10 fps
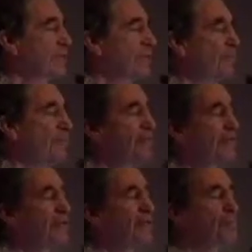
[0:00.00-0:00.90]
something
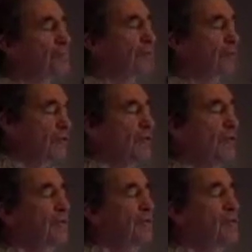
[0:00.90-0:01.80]
as
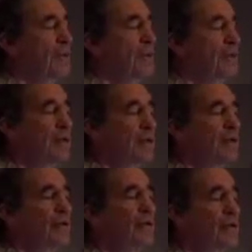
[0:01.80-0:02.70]
special in
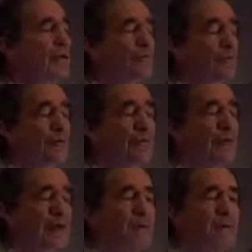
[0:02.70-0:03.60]
terms of
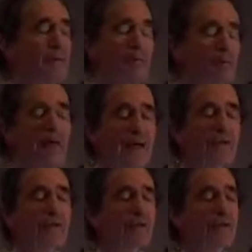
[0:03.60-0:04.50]
a public
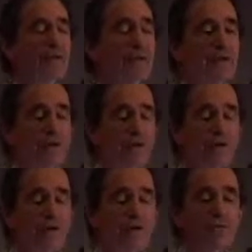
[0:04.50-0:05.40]
place
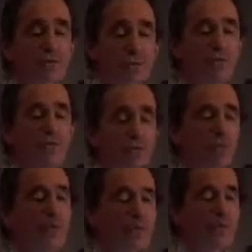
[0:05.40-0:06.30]
as our
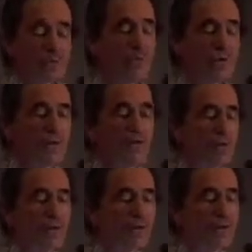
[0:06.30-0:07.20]
constitution was as a
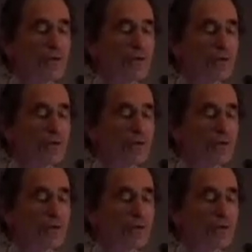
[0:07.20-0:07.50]
constitution.